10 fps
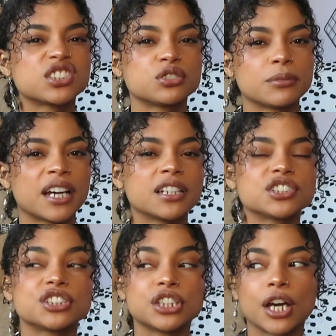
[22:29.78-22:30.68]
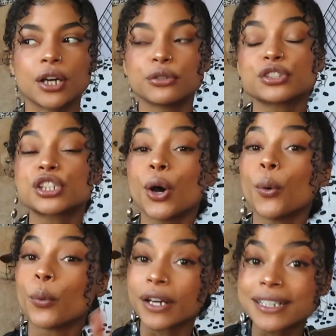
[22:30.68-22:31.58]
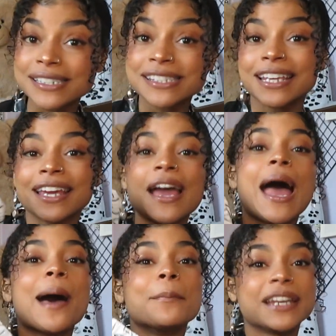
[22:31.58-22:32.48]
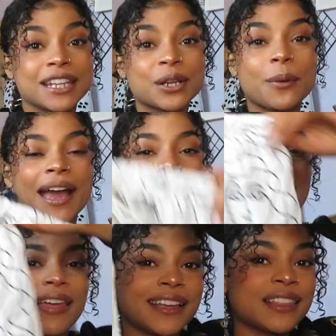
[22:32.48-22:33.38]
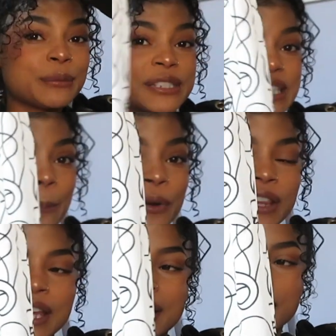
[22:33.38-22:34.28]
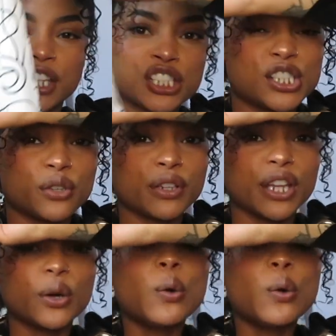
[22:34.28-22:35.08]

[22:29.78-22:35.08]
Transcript: is too much, no. So we're gonna see. But either way, I like them separately. I think these are really